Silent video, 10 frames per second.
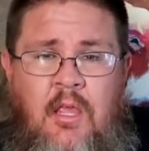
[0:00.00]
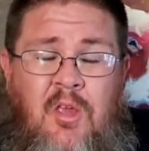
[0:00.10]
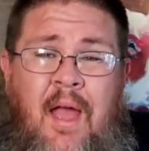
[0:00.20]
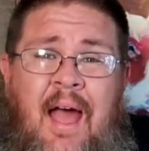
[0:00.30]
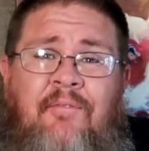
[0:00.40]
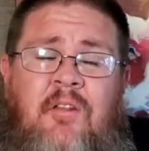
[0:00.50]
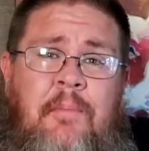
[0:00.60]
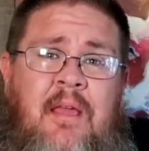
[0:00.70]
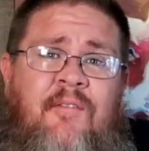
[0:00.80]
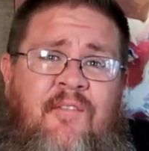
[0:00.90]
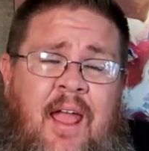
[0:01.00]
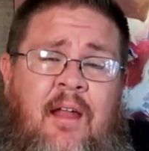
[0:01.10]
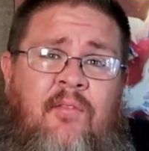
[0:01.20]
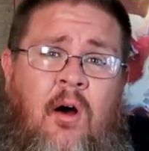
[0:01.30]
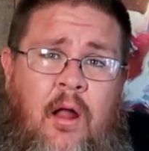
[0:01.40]
You have to be a
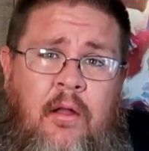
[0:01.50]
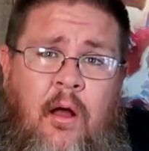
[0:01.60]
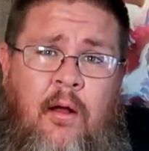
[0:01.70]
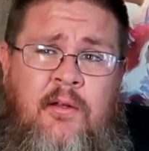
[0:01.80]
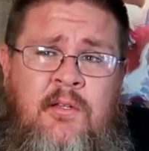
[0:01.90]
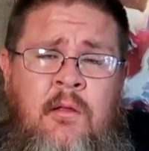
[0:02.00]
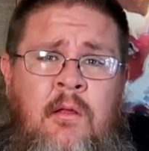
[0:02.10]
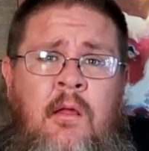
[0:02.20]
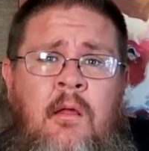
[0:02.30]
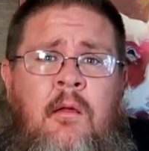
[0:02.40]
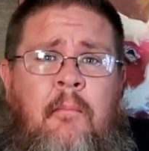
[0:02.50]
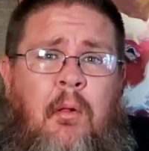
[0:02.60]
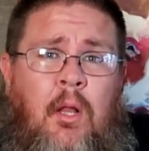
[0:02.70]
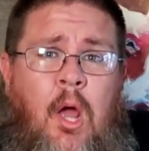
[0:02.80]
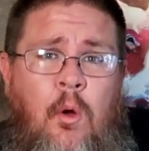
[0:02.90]
fan of hot dogs,
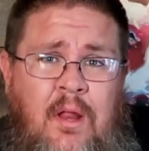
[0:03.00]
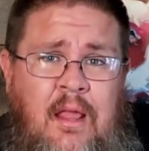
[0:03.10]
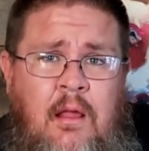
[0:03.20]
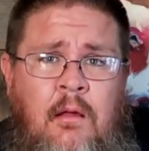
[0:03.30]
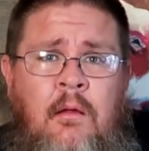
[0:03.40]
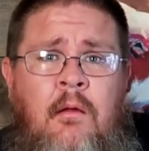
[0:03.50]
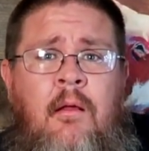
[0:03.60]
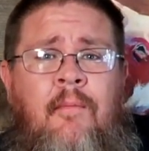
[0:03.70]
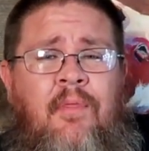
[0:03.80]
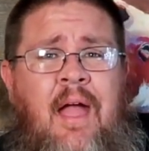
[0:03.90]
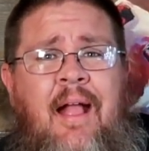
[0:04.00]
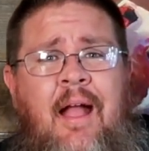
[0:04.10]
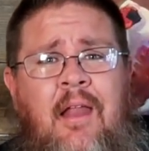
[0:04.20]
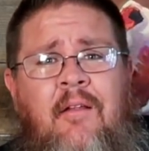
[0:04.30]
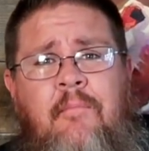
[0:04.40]
bologna, that
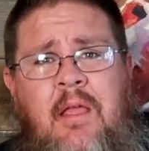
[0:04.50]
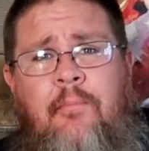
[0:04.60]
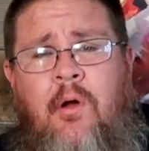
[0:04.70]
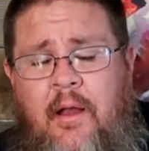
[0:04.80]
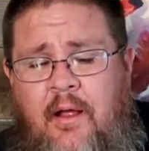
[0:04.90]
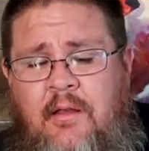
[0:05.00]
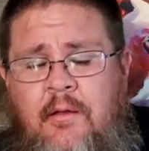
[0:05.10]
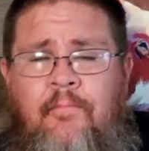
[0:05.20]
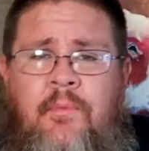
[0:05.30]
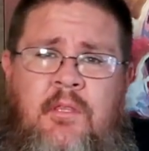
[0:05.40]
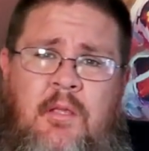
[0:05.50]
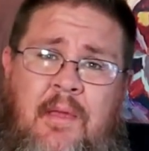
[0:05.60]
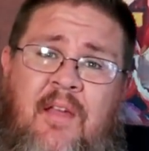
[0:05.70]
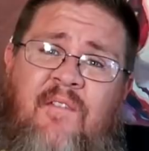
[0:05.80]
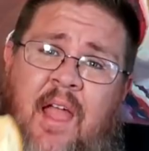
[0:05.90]
kind of meat product to
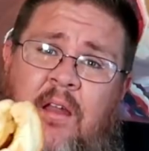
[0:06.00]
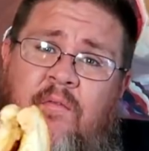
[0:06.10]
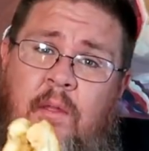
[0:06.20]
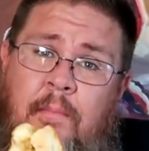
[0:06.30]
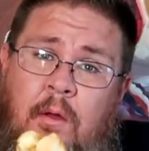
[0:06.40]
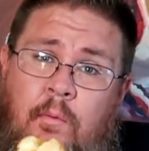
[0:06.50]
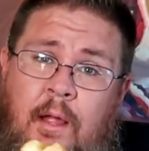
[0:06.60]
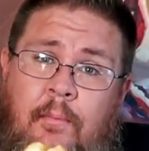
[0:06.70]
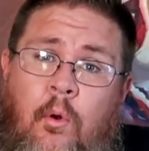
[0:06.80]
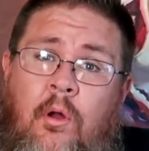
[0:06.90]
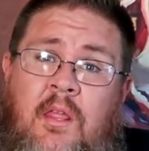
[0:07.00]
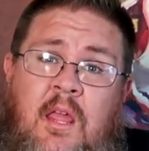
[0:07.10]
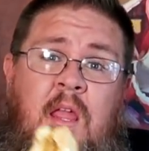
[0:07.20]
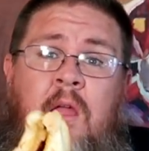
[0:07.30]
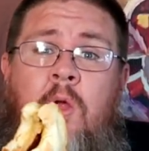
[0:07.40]
be a fan of the McRib or
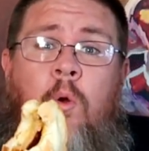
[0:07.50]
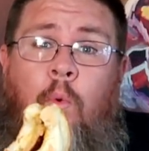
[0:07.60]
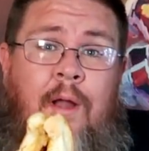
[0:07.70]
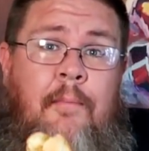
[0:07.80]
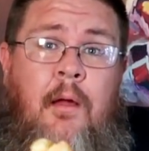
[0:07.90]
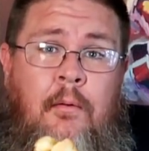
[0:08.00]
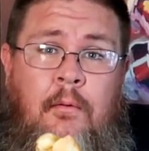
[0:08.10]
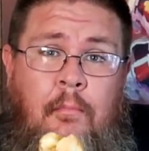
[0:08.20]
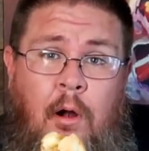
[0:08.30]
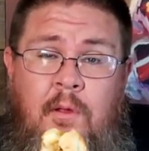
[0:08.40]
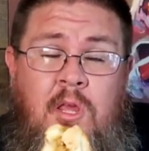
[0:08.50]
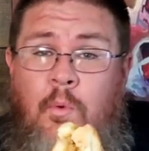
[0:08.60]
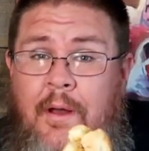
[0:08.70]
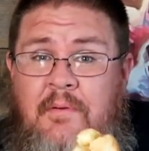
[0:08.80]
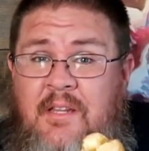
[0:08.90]
the rib,
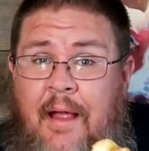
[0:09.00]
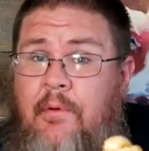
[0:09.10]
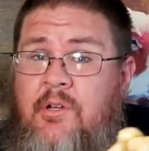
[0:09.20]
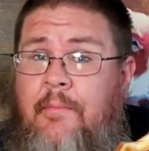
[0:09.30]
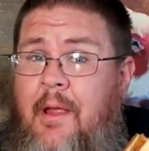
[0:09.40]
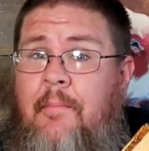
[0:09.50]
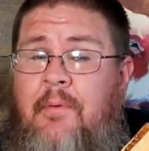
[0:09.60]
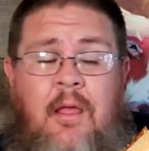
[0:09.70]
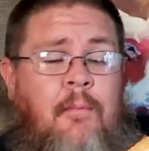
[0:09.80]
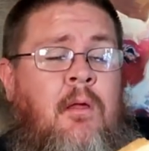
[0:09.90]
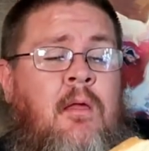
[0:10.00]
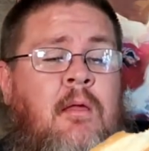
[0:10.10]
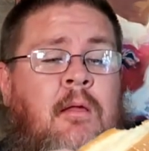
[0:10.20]
barbecue rib sandwich from AM/PM.